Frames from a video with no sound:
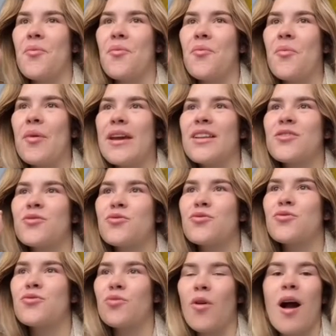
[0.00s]
we
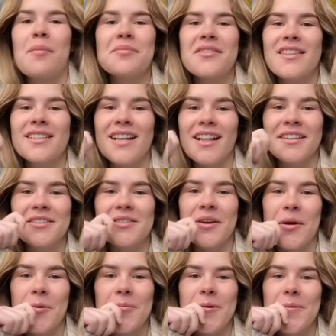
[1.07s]
dropped the
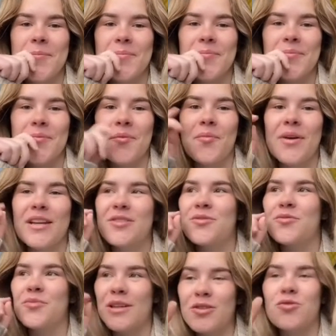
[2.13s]
telescope. We
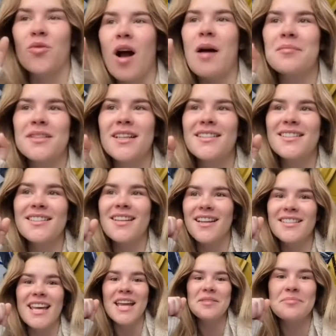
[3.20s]
dropped a
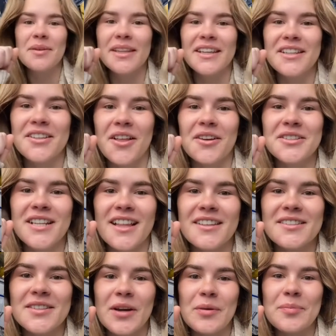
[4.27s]
$10 billion
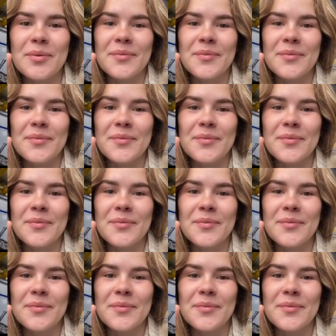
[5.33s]
telescope.